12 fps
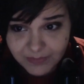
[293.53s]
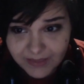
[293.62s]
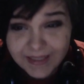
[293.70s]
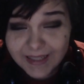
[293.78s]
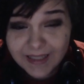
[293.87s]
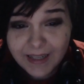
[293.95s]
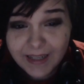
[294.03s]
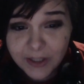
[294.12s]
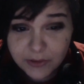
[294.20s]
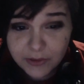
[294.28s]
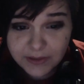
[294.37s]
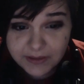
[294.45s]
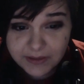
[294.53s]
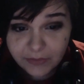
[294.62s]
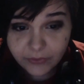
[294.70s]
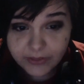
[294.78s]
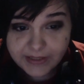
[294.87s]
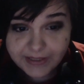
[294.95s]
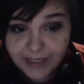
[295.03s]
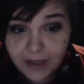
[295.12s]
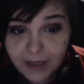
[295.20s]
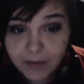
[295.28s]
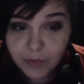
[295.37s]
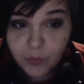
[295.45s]
It kind of goes the same for a
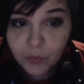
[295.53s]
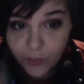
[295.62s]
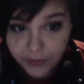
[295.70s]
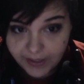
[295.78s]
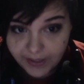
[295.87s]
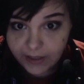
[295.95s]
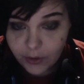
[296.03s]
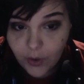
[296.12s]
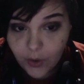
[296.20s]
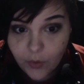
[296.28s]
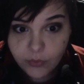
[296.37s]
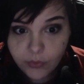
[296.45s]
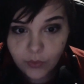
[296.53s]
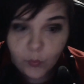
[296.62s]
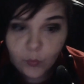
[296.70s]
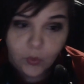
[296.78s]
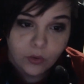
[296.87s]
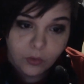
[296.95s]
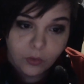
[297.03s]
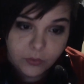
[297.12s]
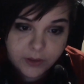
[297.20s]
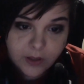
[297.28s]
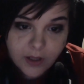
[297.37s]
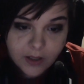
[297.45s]
DM. The more they know their world,
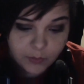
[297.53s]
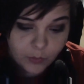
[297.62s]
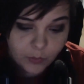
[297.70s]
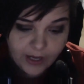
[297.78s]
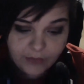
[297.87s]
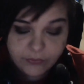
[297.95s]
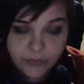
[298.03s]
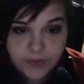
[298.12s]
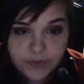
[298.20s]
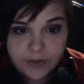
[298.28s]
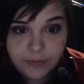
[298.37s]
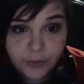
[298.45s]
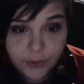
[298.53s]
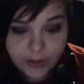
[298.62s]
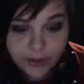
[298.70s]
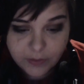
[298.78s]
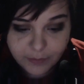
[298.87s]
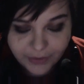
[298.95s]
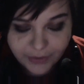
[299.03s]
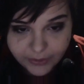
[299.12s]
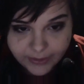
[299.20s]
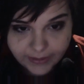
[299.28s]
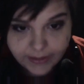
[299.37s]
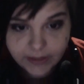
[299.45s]
the more effort that they've put into
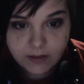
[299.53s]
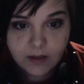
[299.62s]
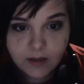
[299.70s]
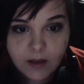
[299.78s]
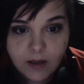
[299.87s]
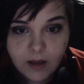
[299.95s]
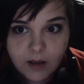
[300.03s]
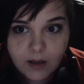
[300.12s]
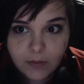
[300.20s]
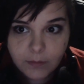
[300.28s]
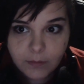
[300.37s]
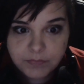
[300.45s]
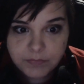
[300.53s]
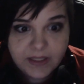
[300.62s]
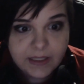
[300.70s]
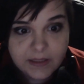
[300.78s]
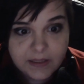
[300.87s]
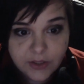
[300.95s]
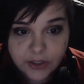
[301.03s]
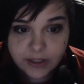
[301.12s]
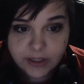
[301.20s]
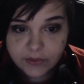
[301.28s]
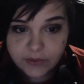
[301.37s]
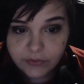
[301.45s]
building it, the easier it
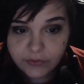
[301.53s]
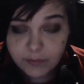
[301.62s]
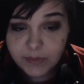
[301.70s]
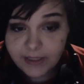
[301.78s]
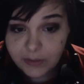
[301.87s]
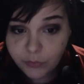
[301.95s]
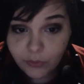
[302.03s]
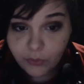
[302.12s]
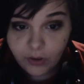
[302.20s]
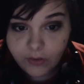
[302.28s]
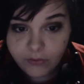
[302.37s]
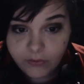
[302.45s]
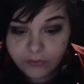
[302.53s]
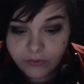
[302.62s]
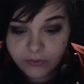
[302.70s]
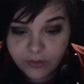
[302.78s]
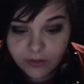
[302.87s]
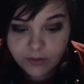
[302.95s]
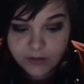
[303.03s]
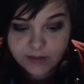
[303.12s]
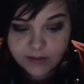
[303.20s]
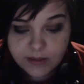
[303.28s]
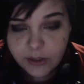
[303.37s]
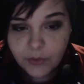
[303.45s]
is for them to improv
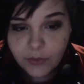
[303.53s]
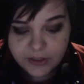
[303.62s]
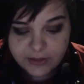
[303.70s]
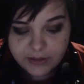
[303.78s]
situations